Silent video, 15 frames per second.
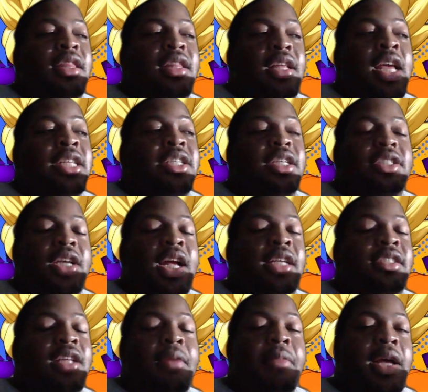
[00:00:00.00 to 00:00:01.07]
it's a chance
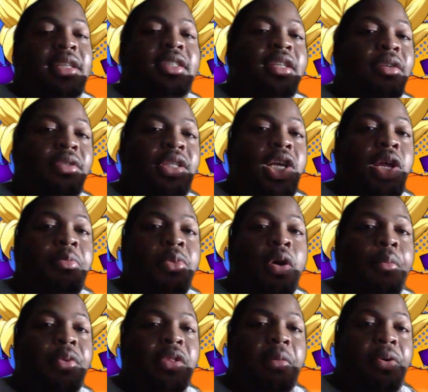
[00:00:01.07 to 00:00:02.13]
they might still team you up
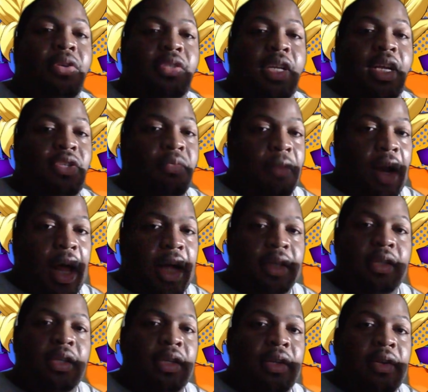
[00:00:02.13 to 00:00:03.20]
with the person that you block.
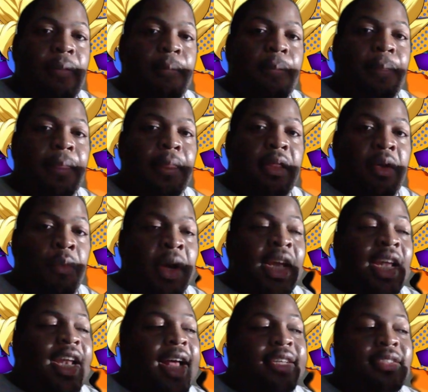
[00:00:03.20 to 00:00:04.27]
When
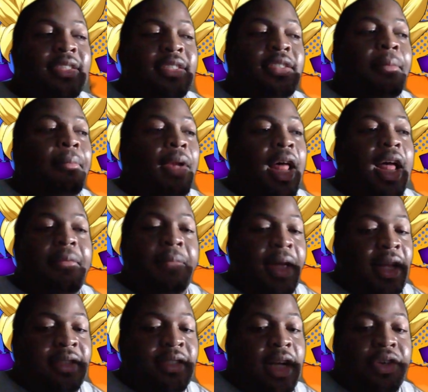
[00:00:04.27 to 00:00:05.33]
in essence, a block
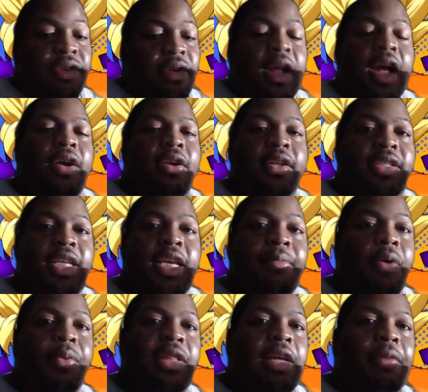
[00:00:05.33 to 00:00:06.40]
means that you're not going to team
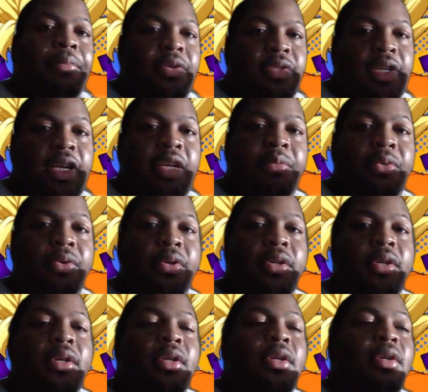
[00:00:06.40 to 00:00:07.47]
up with that person anymore.
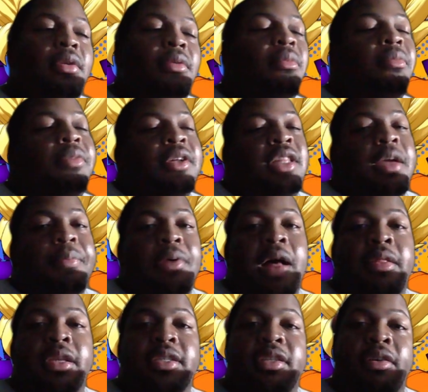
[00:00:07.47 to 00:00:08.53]
But they
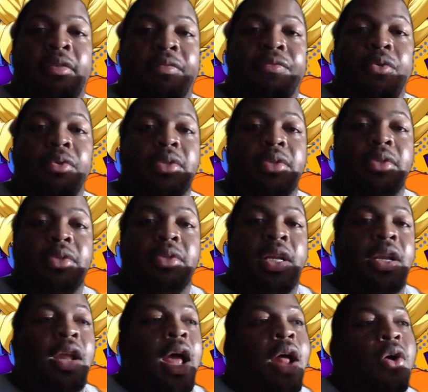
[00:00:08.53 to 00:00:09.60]
probably still force them,
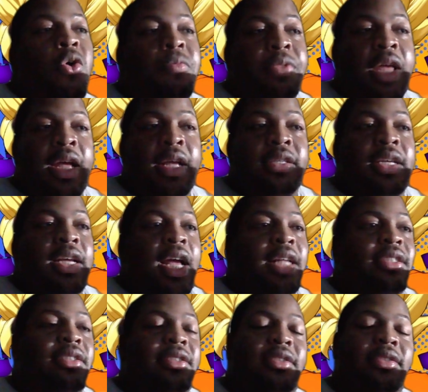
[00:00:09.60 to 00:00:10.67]
and I hope they,
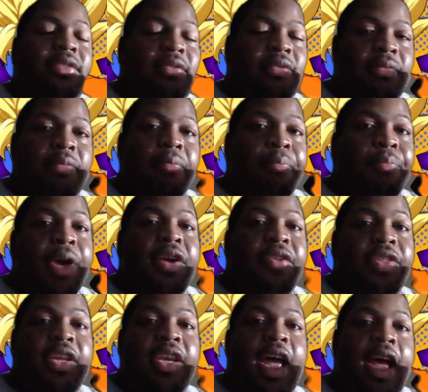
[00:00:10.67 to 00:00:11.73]
it's better
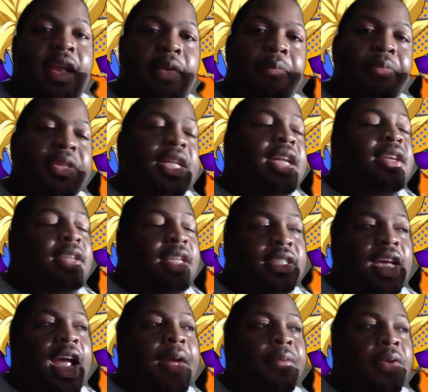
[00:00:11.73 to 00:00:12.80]
than that. But they, this
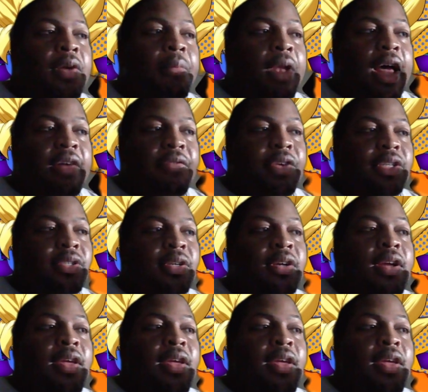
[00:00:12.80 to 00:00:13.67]
game need a block feature,